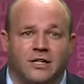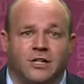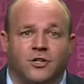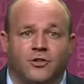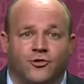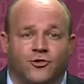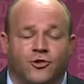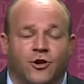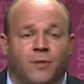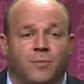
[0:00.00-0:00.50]

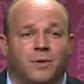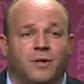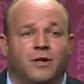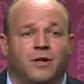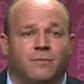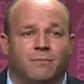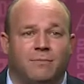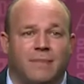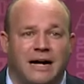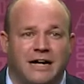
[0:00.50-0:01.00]

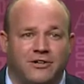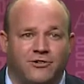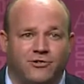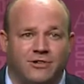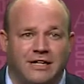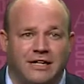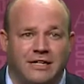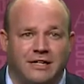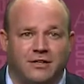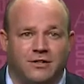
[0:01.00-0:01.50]
Tropical
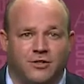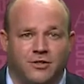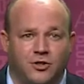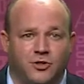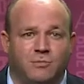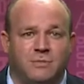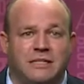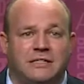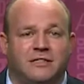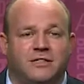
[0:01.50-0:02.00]
Battery here,
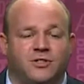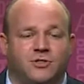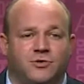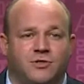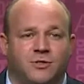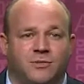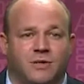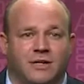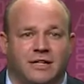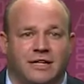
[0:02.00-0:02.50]
newbie to the
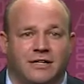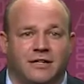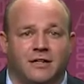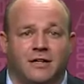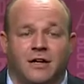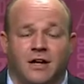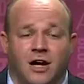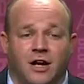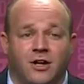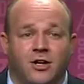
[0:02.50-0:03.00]
junior market,
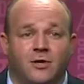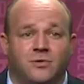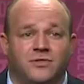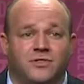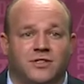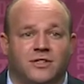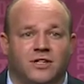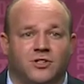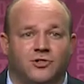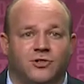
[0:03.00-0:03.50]

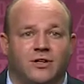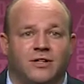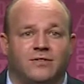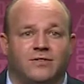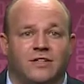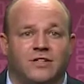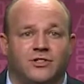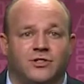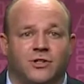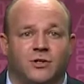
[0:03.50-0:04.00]
announcing a joint
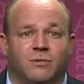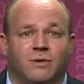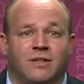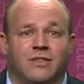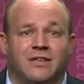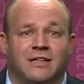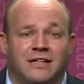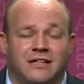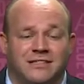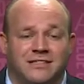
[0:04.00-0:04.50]
venture
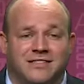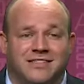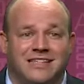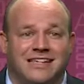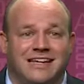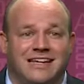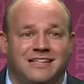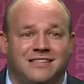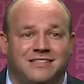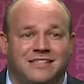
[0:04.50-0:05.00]
with
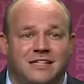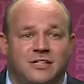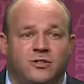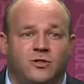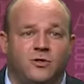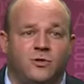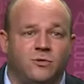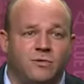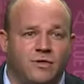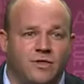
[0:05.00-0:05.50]
CAC
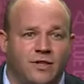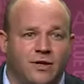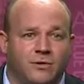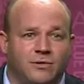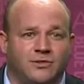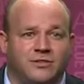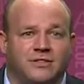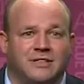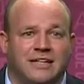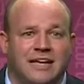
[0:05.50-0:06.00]

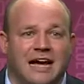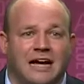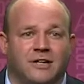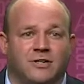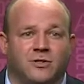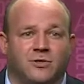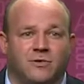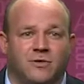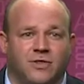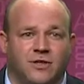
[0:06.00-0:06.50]
2000, CAC
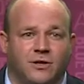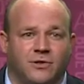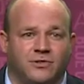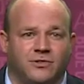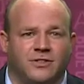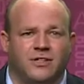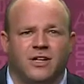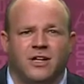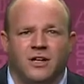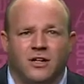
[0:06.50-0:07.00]

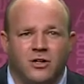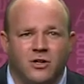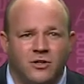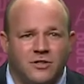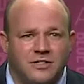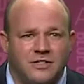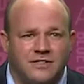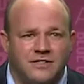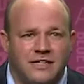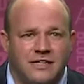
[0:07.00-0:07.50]
2000.
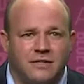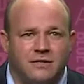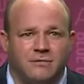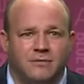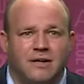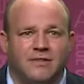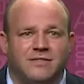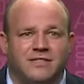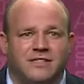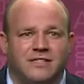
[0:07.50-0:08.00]
Good to see.
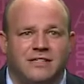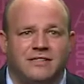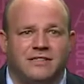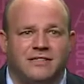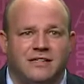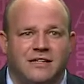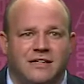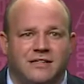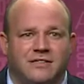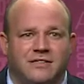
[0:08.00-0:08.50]
We haven't seen
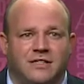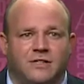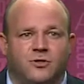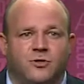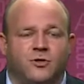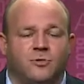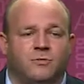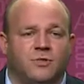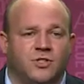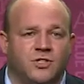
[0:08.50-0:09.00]
CAC
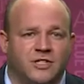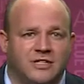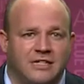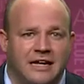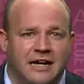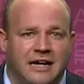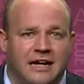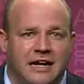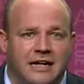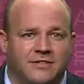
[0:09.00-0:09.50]
too much in the
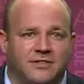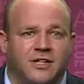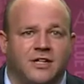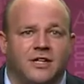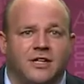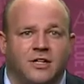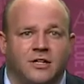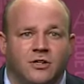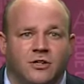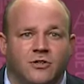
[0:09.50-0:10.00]
headlines.
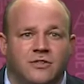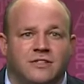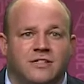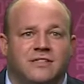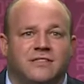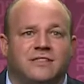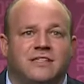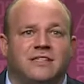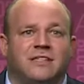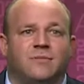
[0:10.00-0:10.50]
Good to
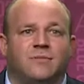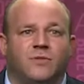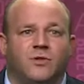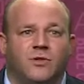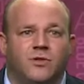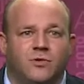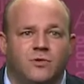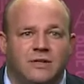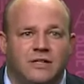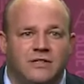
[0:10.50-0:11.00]
see them
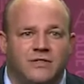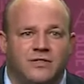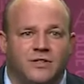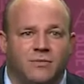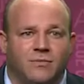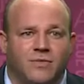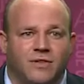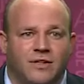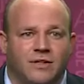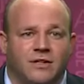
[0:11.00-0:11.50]
doing
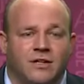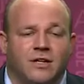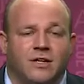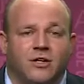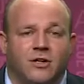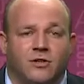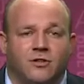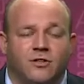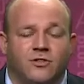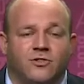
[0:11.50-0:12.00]
something.
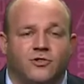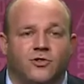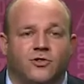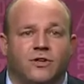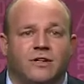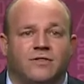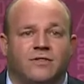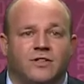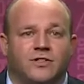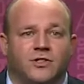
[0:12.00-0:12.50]
Now, the
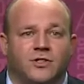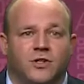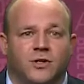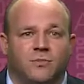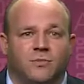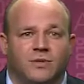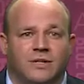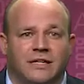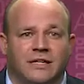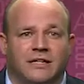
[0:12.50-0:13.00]
joint venture
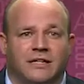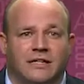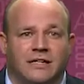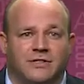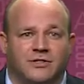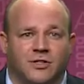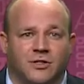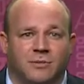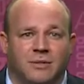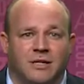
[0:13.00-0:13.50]
company
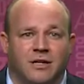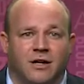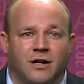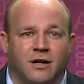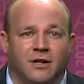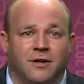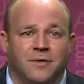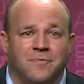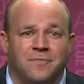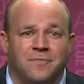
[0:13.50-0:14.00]
is going to be
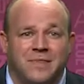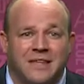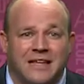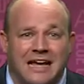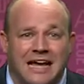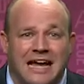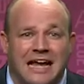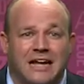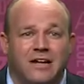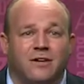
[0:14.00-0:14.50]
called
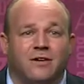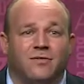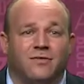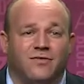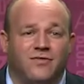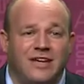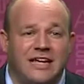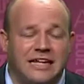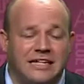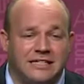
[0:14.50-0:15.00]

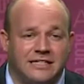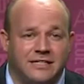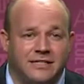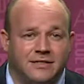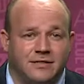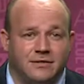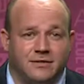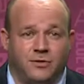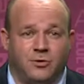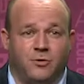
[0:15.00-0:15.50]
Enervate,
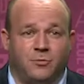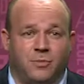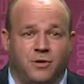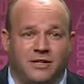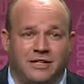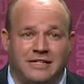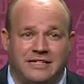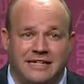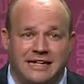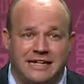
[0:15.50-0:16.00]
no
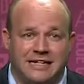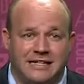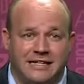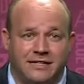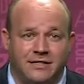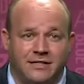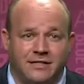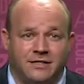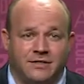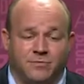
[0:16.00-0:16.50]
pun
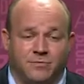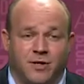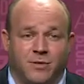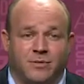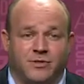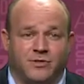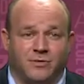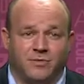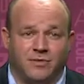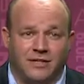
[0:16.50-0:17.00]
intended,
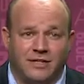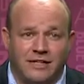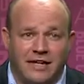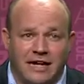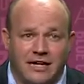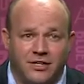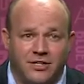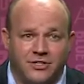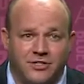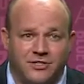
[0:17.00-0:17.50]
probably something in the
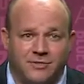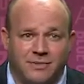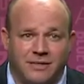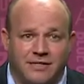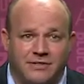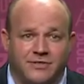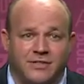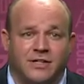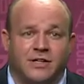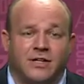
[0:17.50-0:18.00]
energy
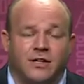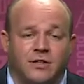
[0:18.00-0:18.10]
space.